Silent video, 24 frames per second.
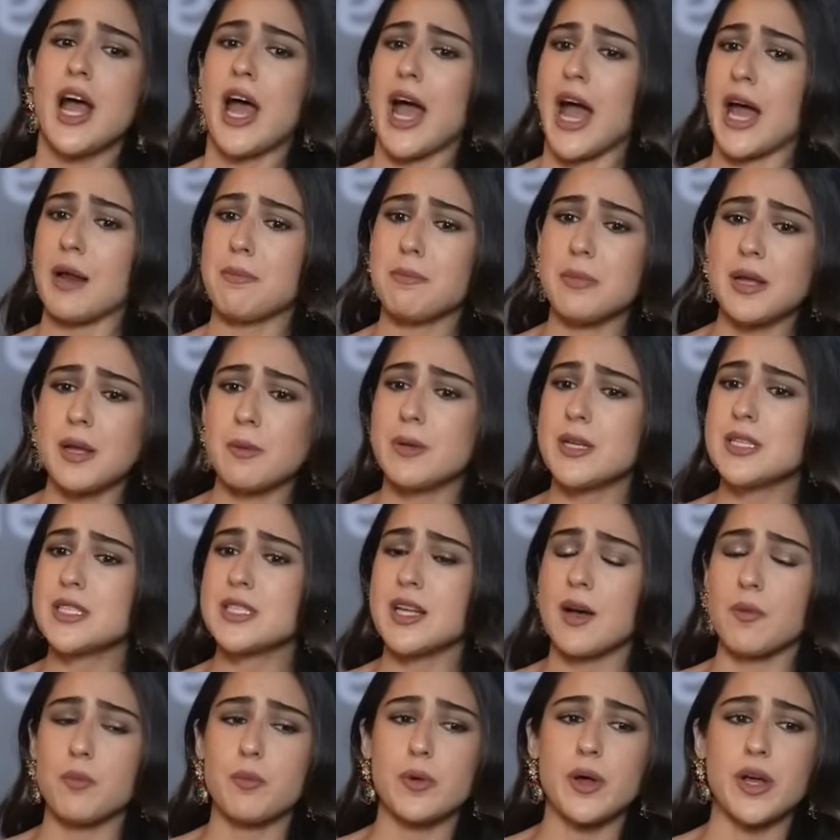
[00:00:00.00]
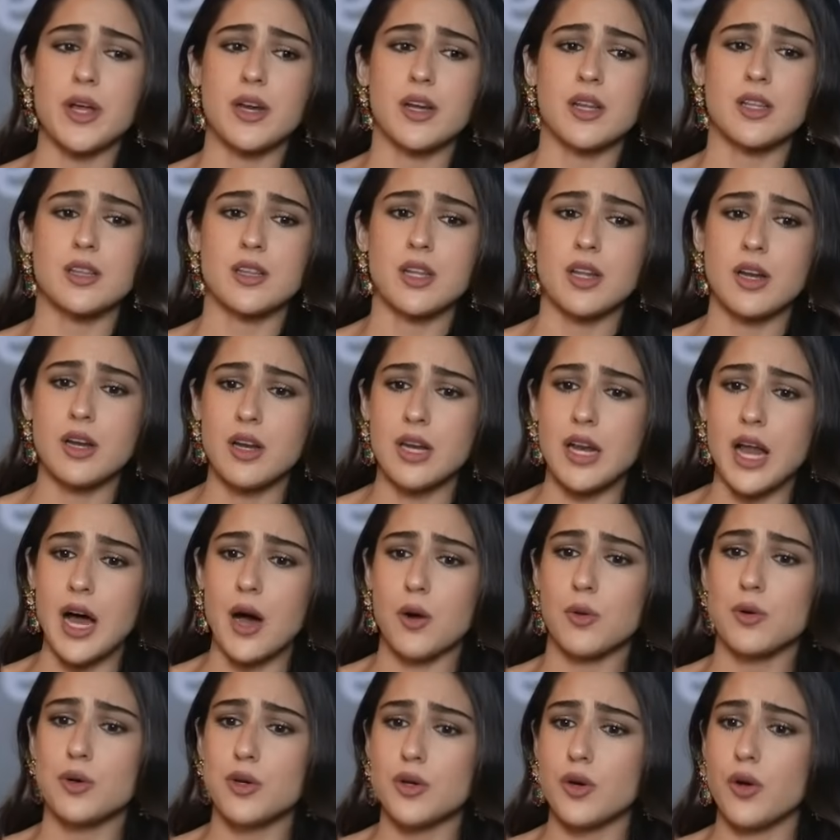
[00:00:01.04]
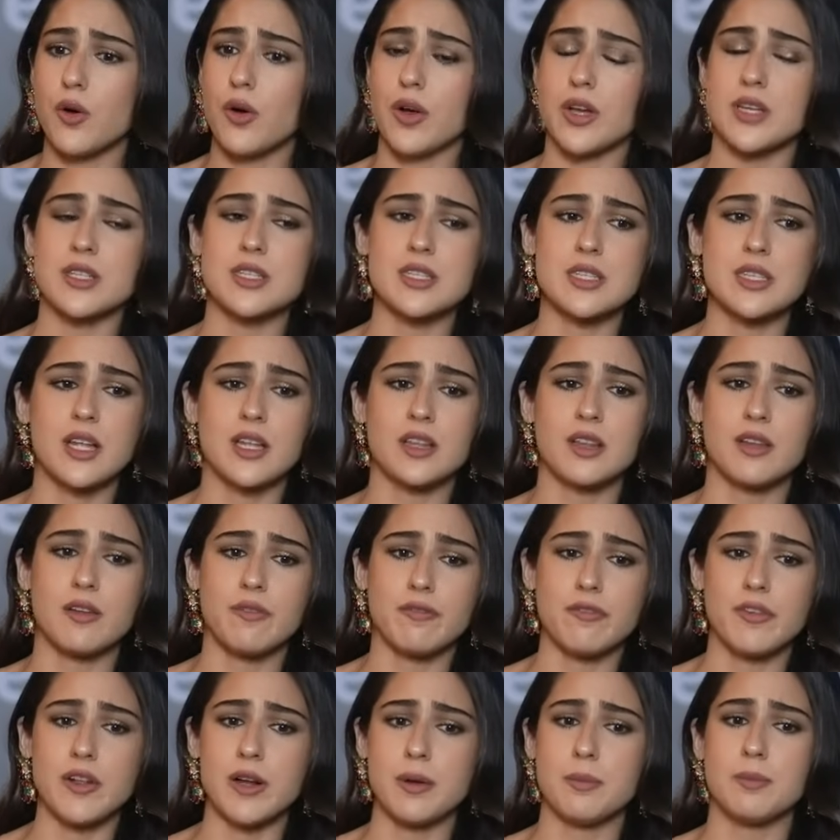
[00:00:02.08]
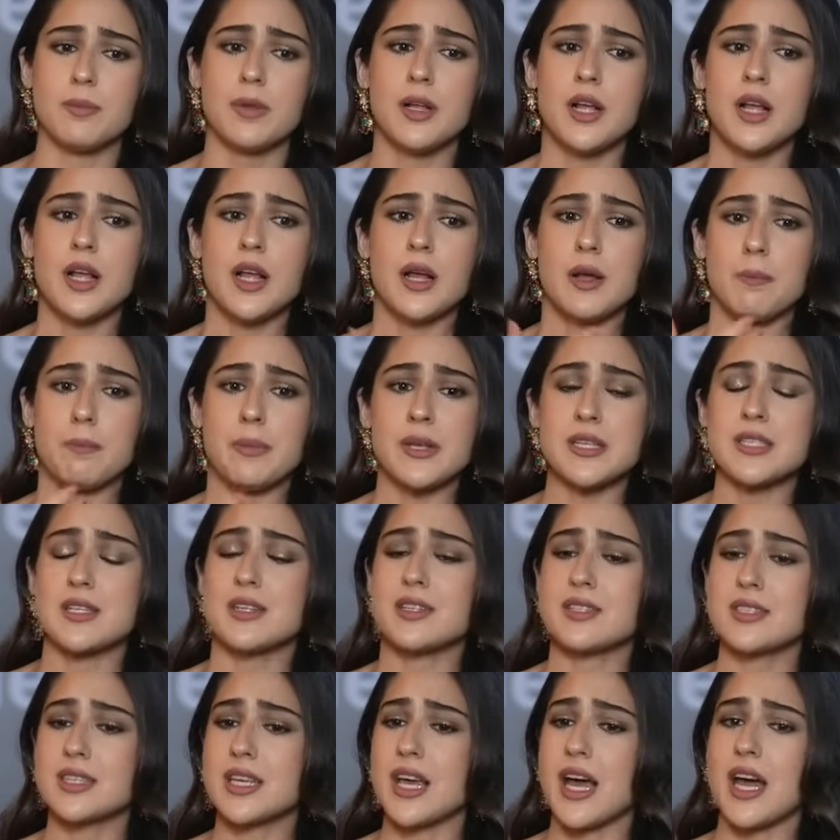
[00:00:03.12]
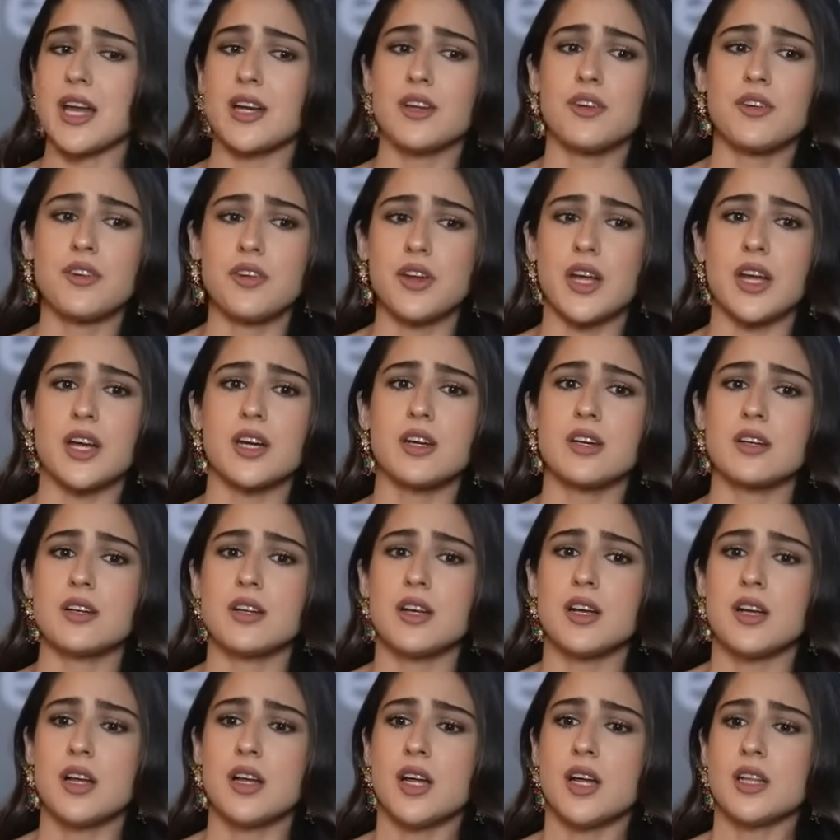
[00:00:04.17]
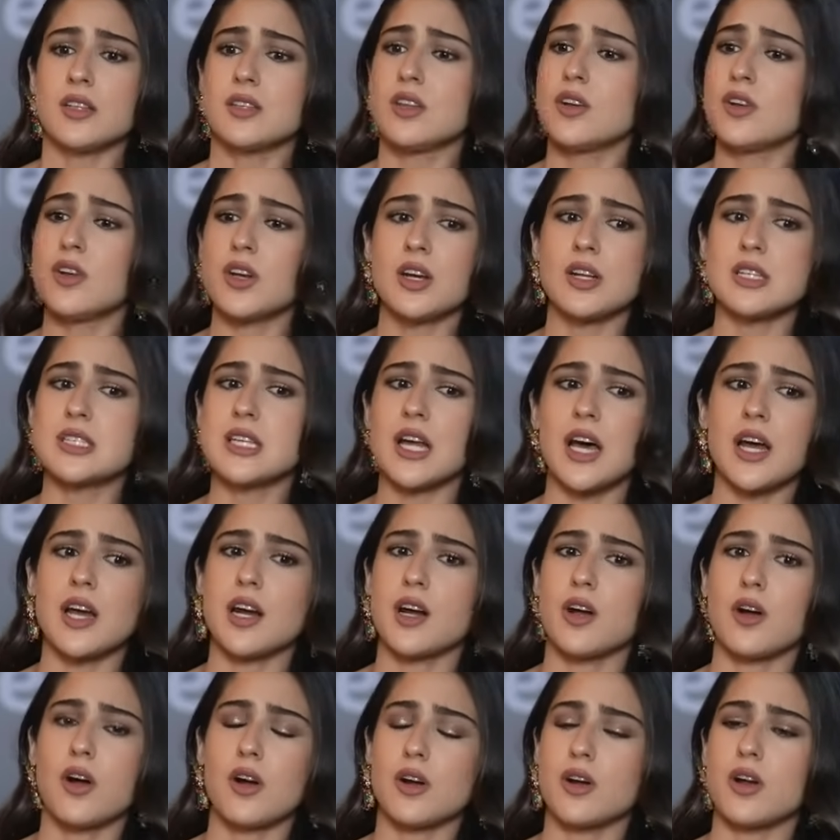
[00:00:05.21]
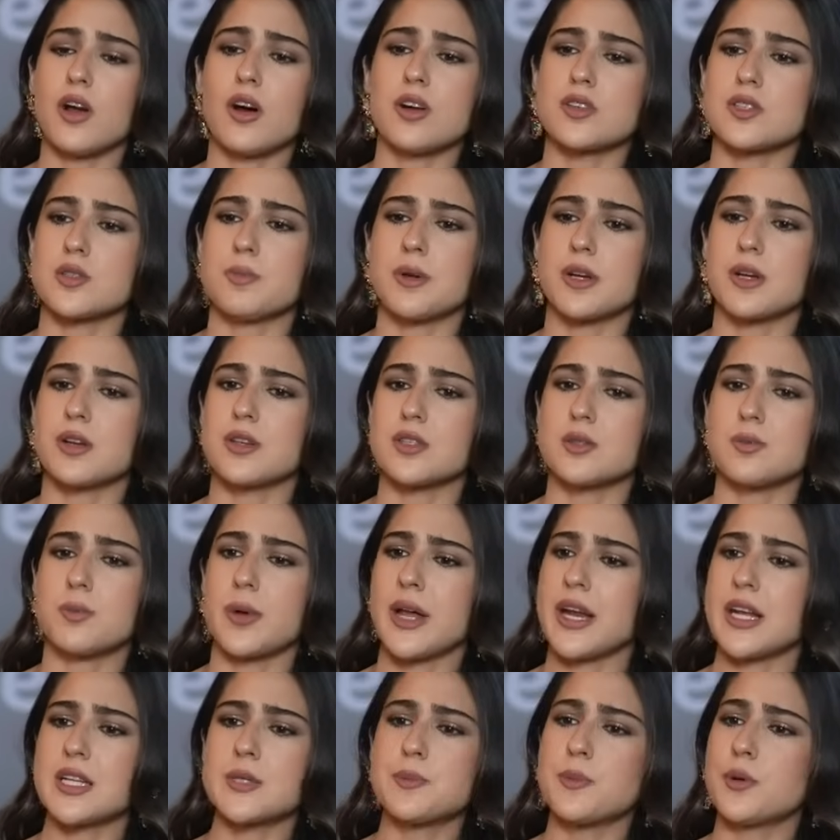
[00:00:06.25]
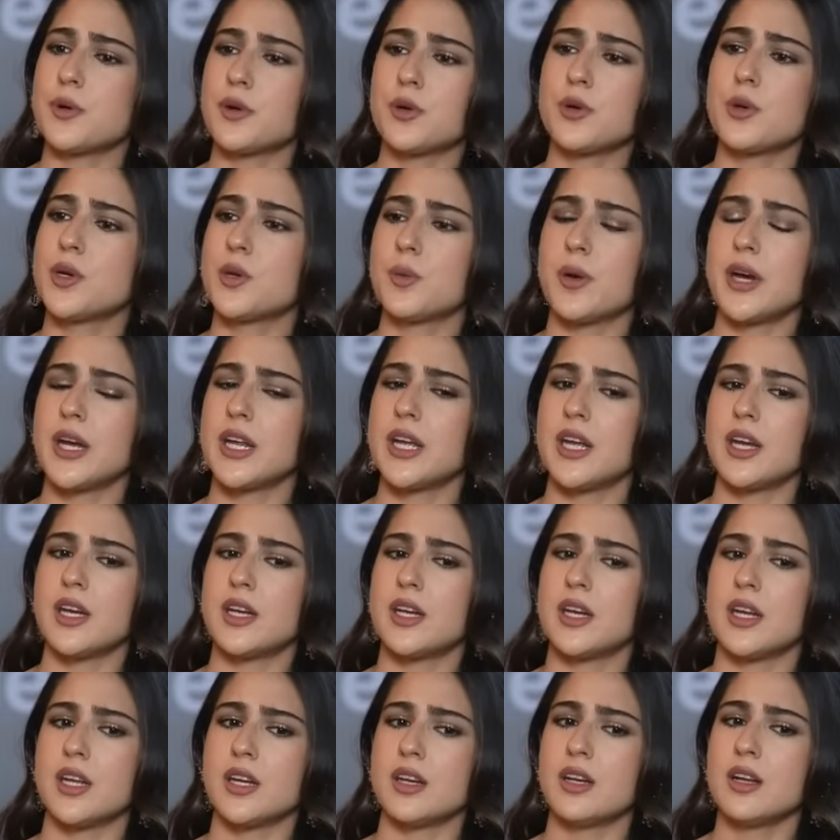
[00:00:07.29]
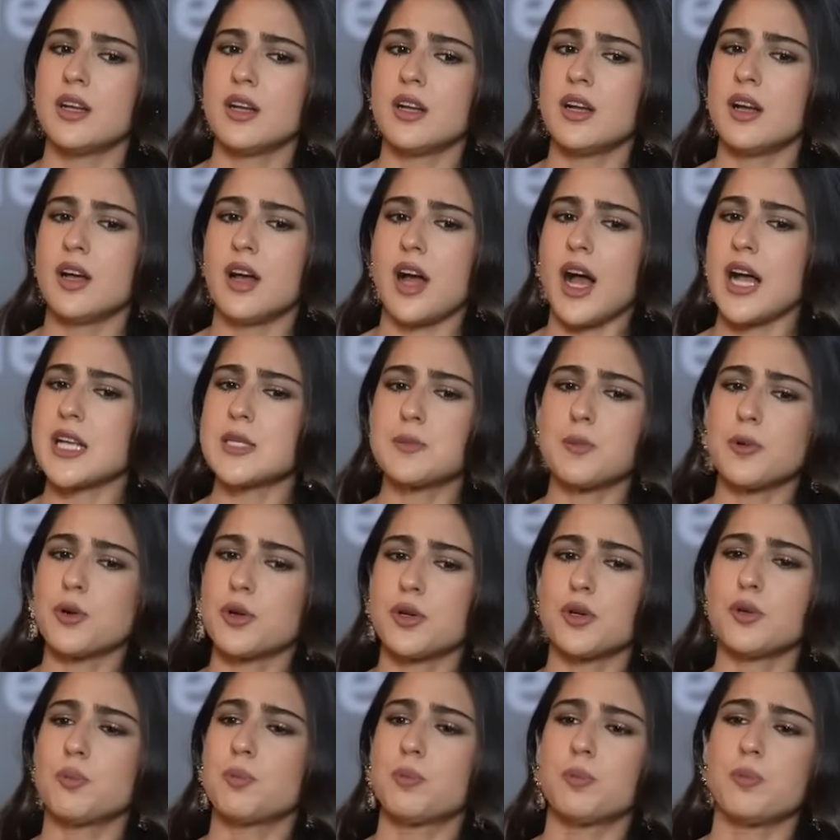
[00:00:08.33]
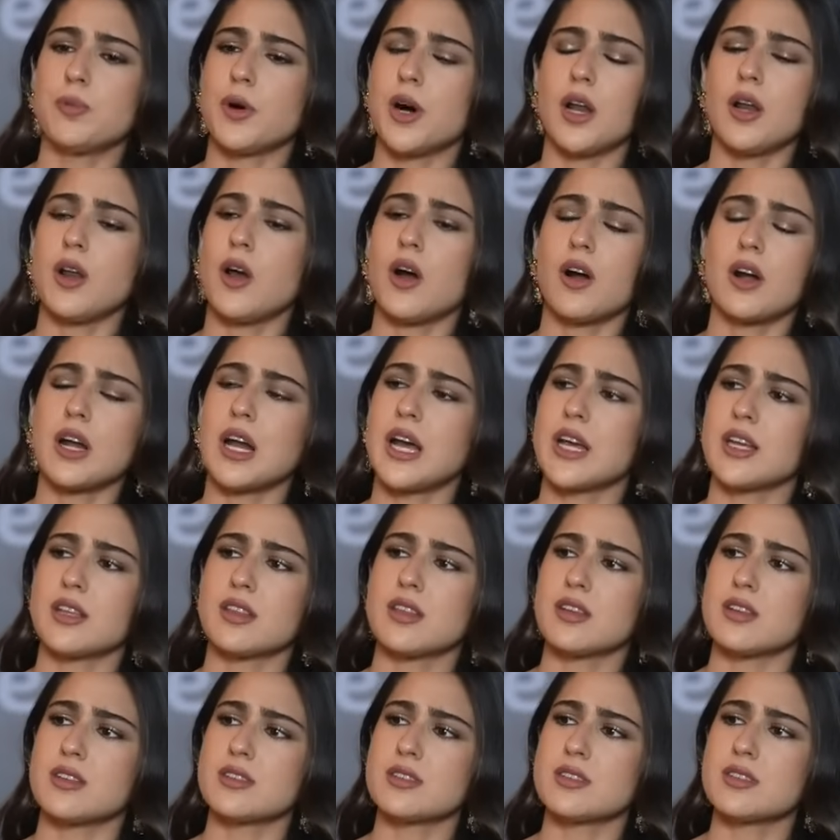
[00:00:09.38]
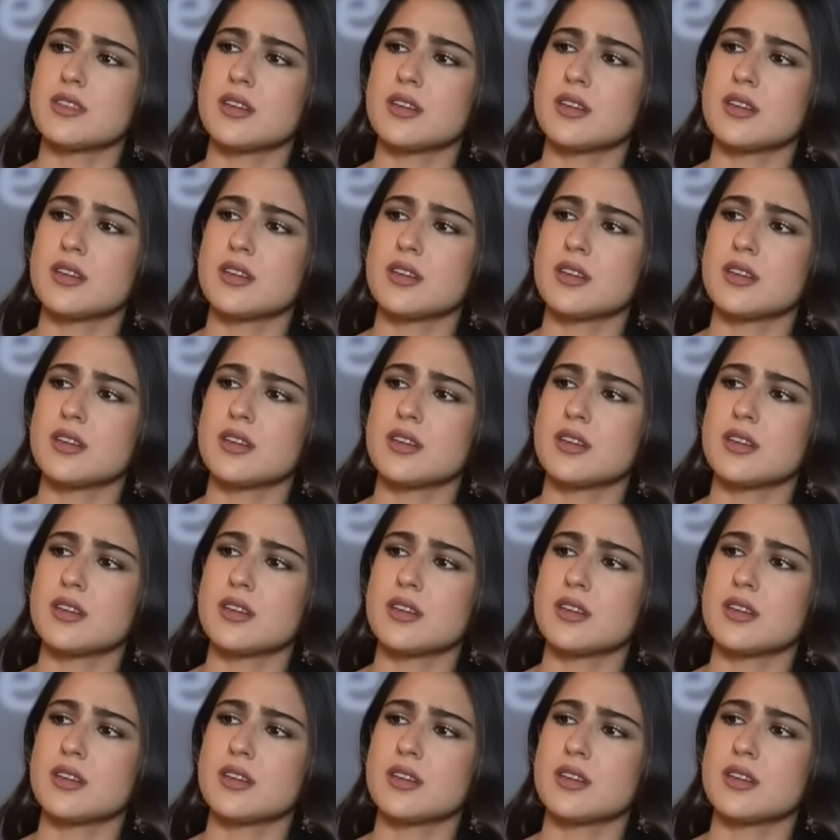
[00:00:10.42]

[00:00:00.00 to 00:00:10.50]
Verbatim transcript: And maybe somewhere in the loud noise that the film business can create, the real Sara got lost. Because when I spoke to you in twenty eighteen, I spoke to you a lot like this.